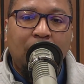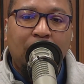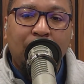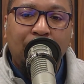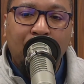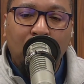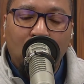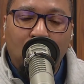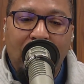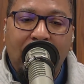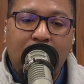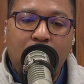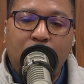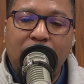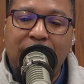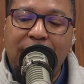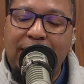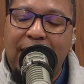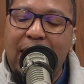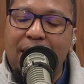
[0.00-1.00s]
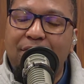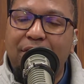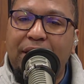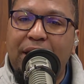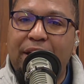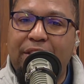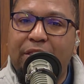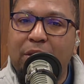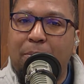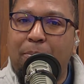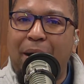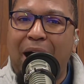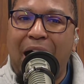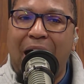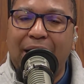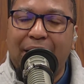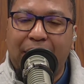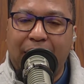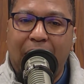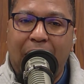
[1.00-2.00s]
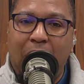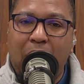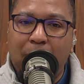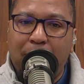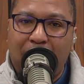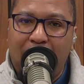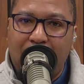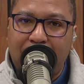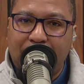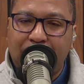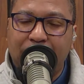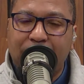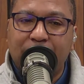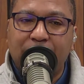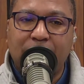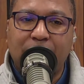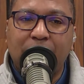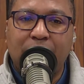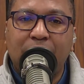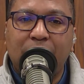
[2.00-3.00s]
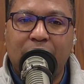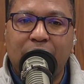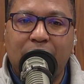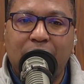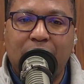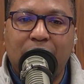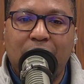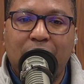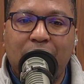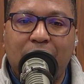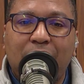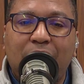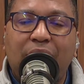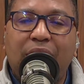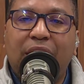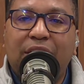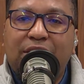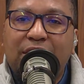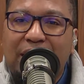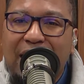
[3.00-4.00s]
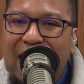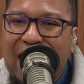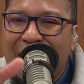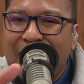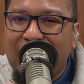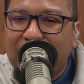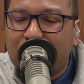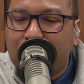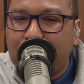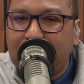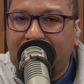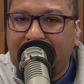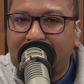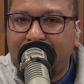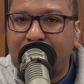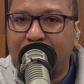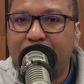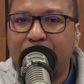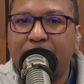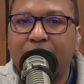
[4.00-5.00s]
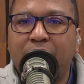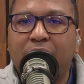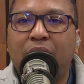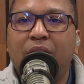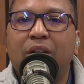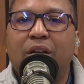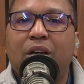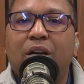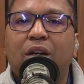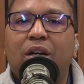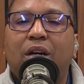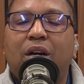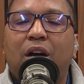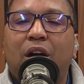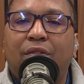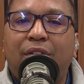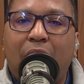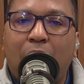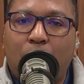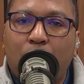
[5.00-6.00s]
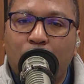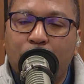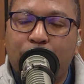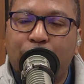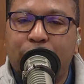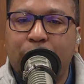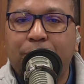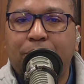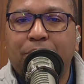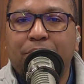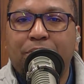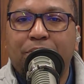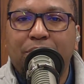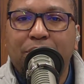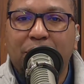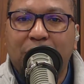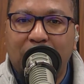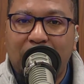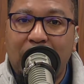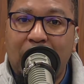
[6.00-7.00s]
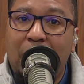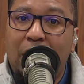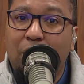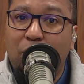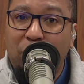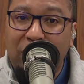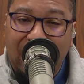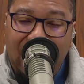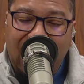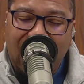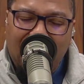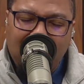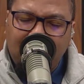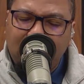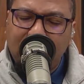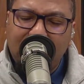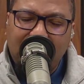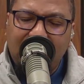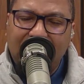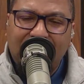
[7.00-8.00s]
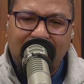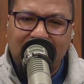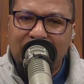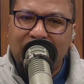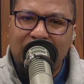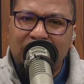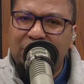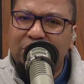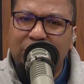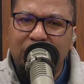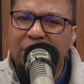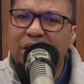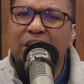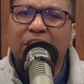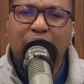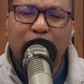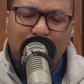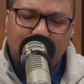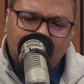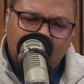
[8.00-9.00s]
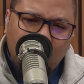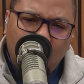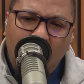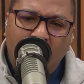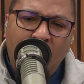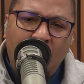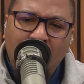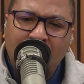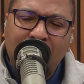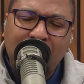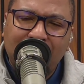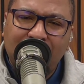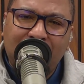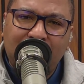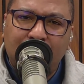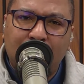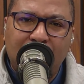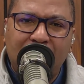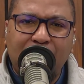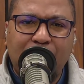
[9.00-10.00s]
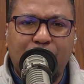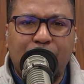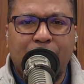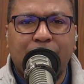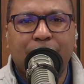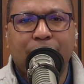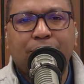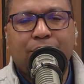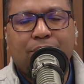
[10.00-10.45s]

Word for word: The way we navigate the body, our bodies, is an aspect of our worship to God. We have to take this into strong consideration.